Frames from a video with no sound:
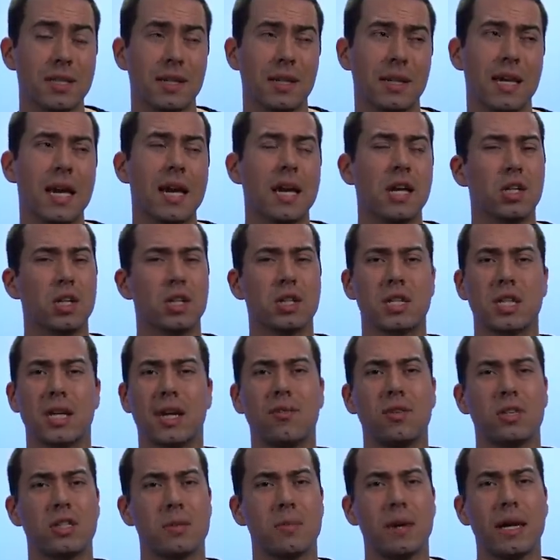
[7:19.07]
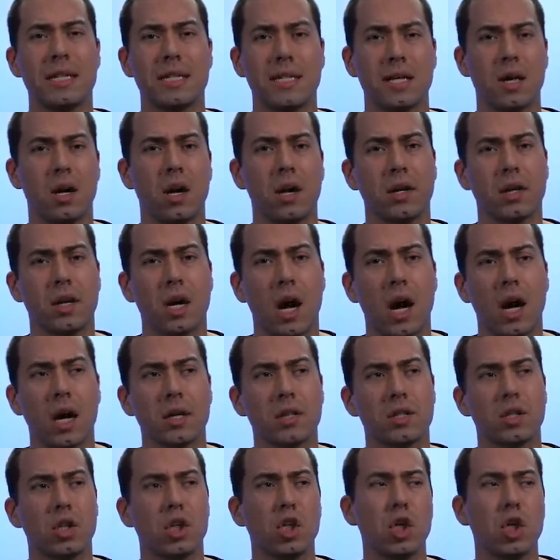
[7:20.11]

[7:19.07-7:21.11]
And just to give you some idea on cost,